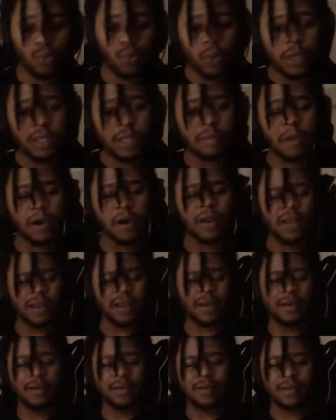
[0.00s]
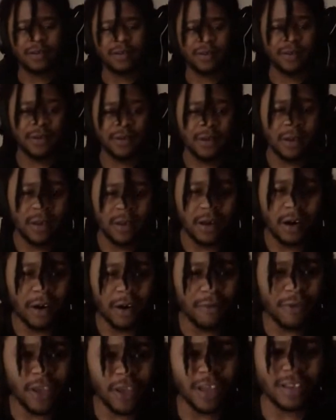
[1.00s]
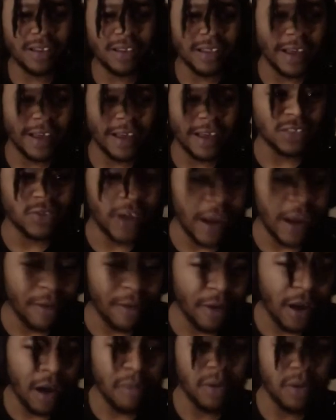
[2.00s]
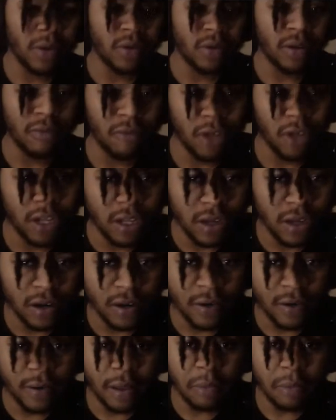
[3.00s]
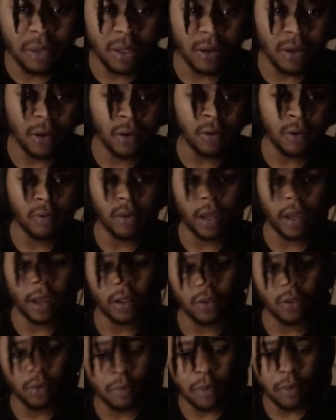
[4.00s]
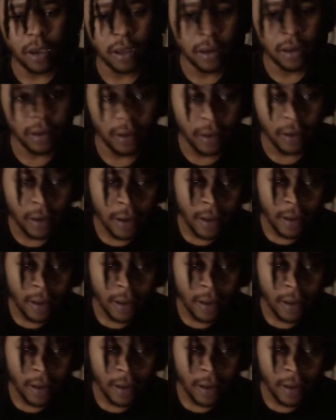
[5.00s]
that's about it. So don't forget to like, subscribe, comment on the video. Let me know what I can do better.